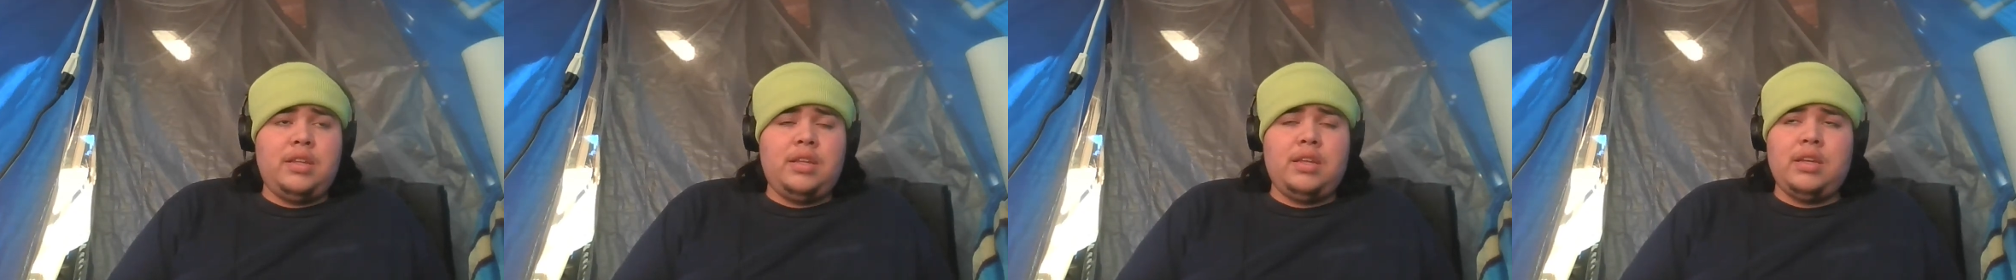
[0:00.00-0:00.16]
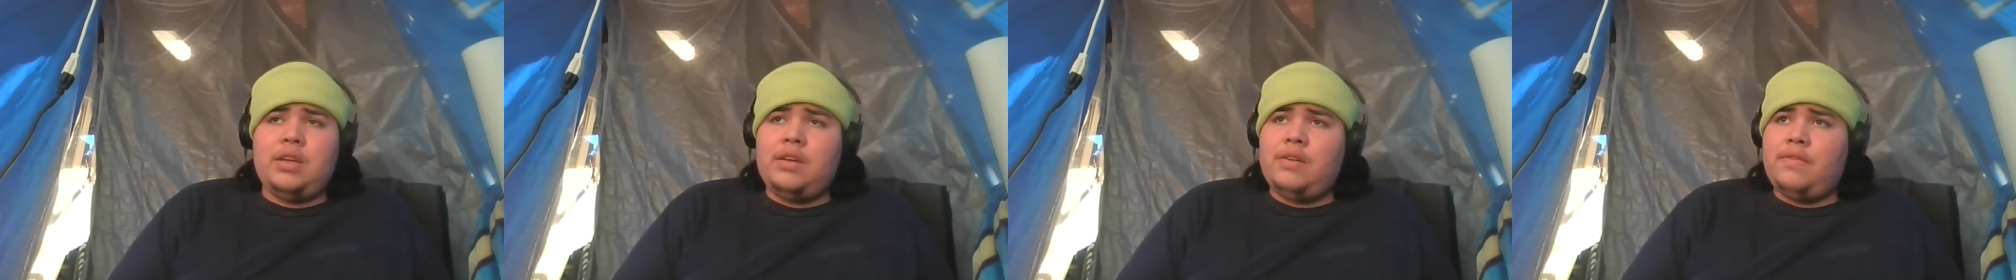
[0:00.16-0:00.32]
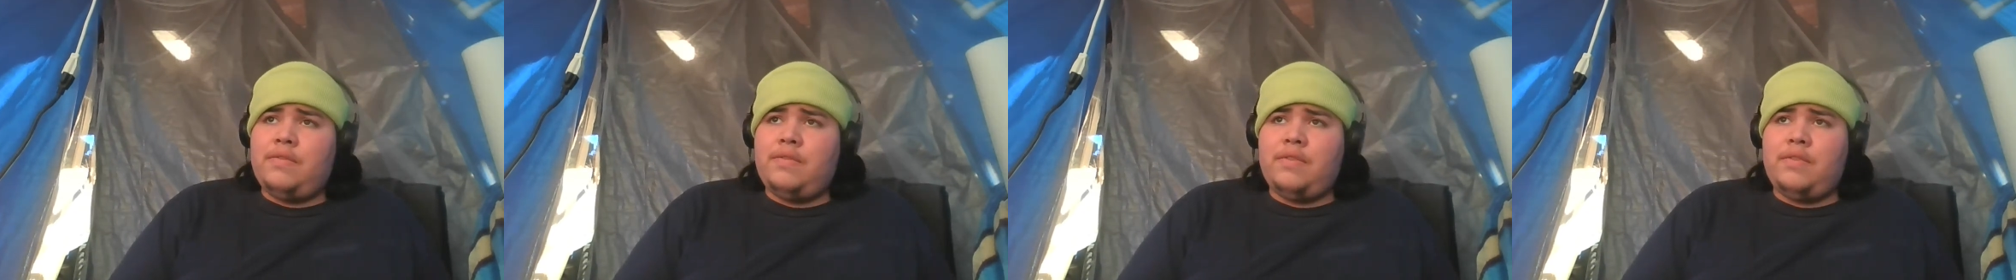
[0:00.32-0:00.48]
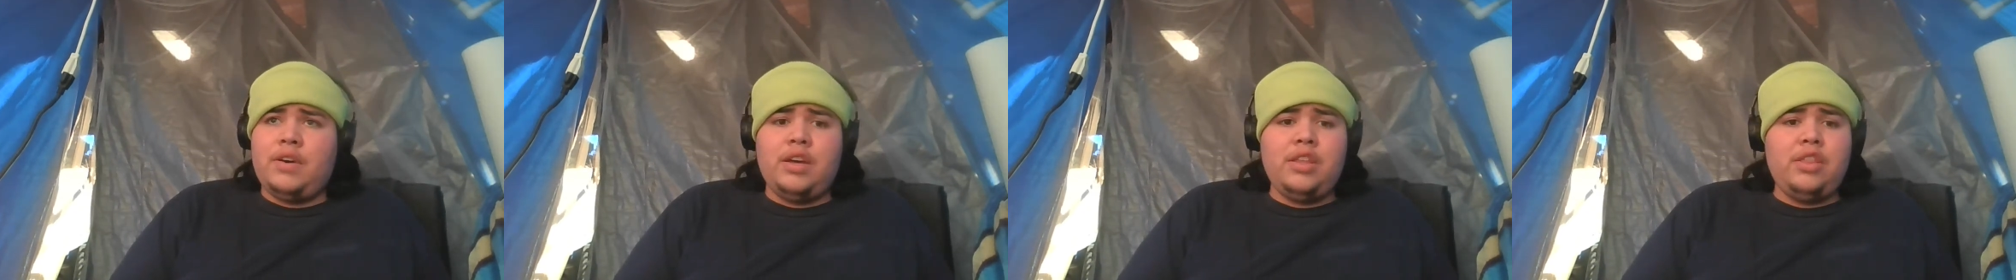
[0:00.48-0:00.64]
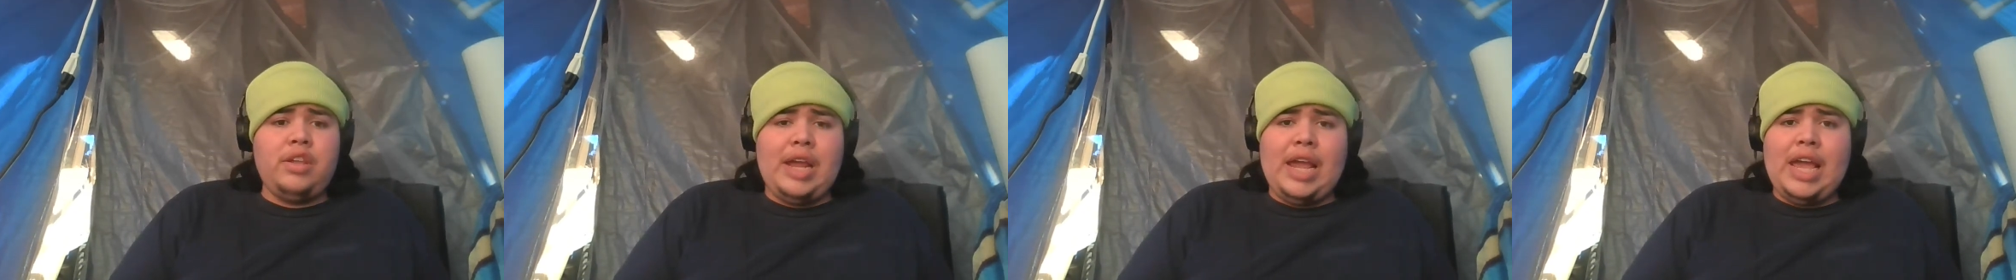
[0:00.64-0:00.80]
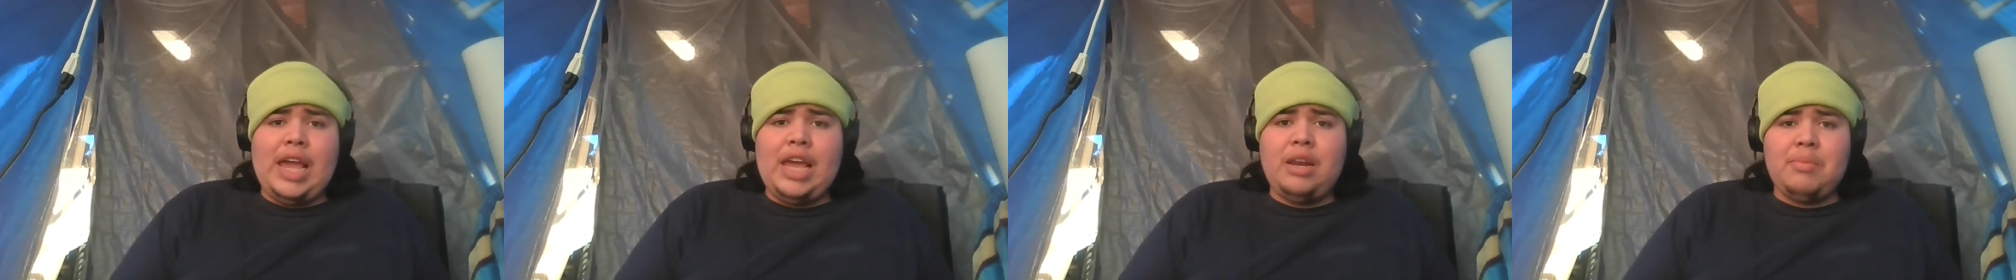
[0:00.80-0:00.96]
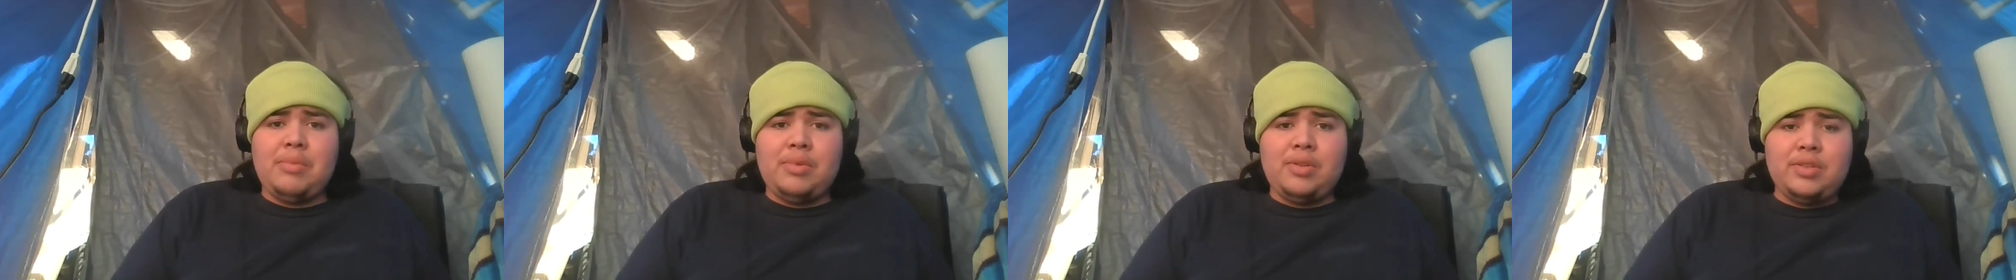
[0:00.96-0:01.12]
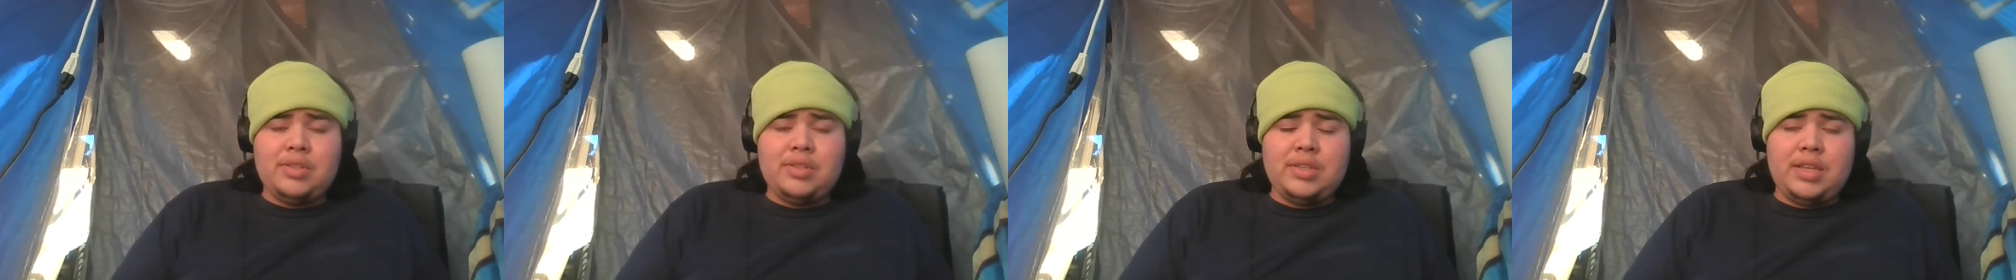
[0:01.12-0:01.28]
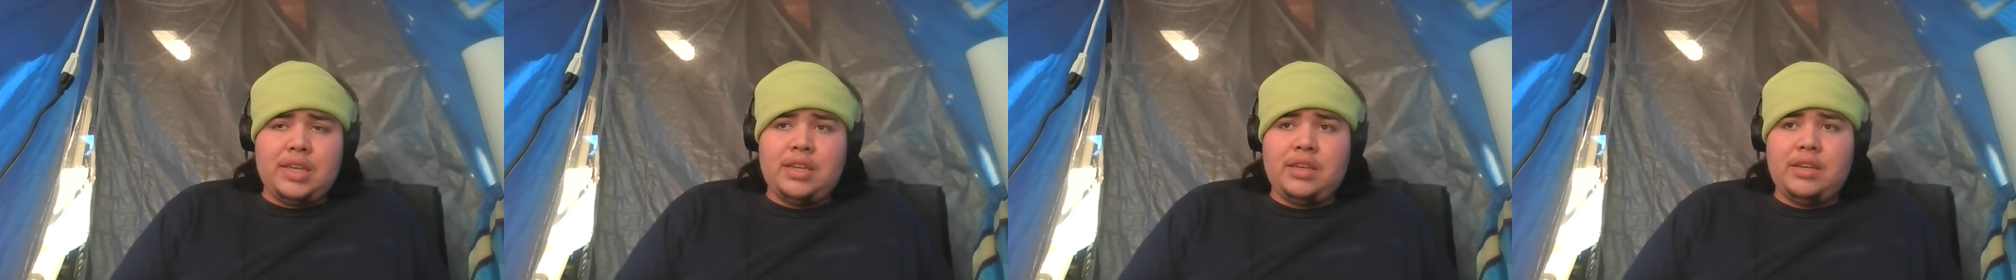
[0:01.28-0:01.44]
of other
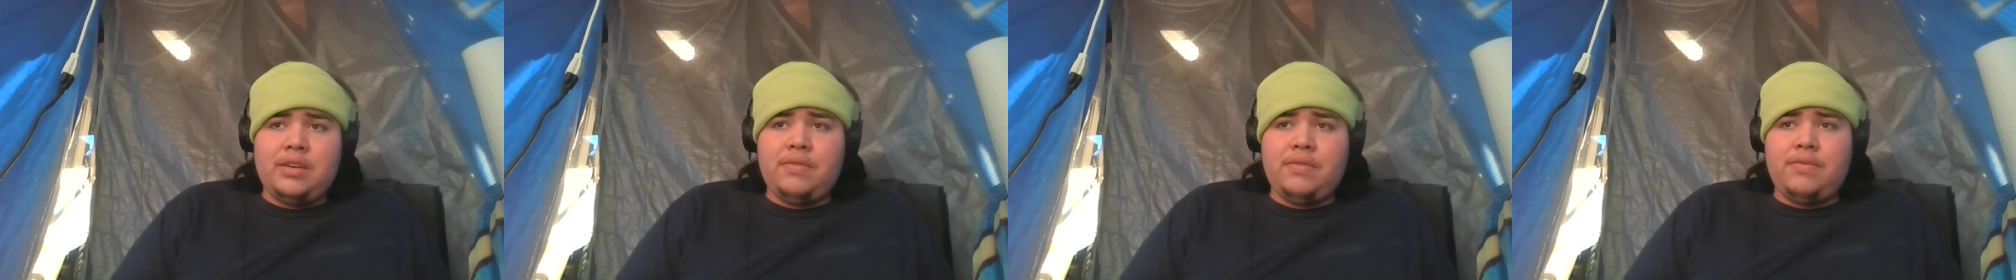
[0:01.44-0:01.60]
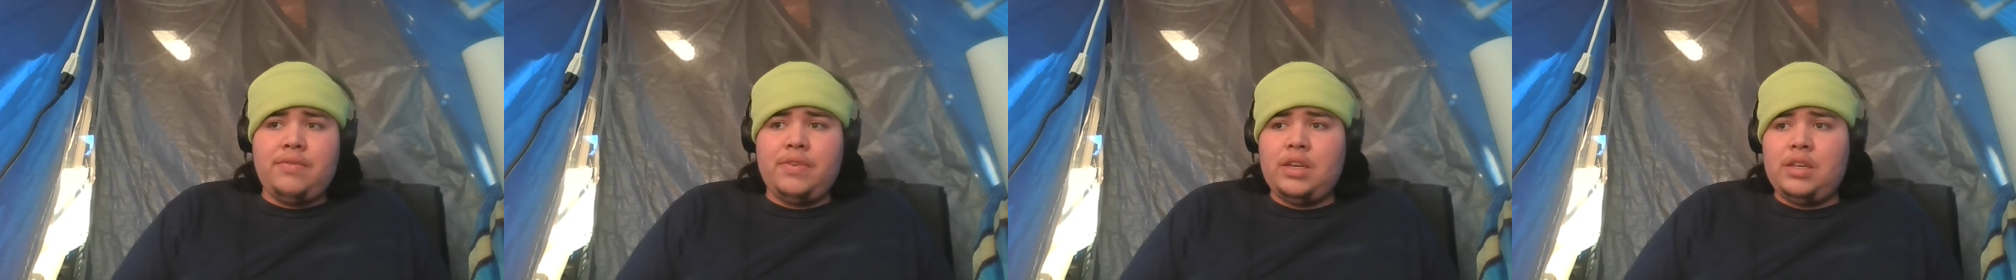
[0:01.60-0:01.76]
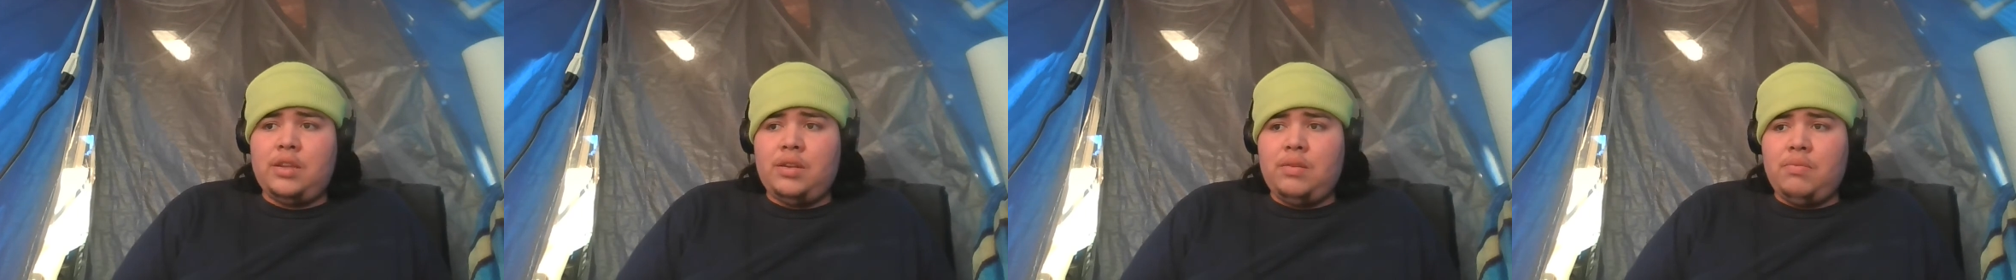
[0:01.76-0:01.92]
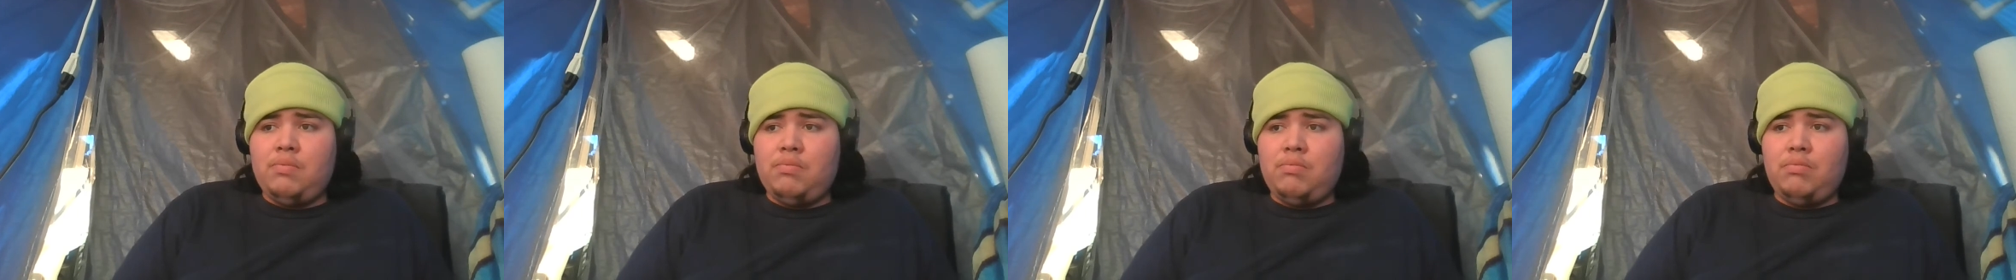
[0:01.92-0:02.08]
animals, like freaking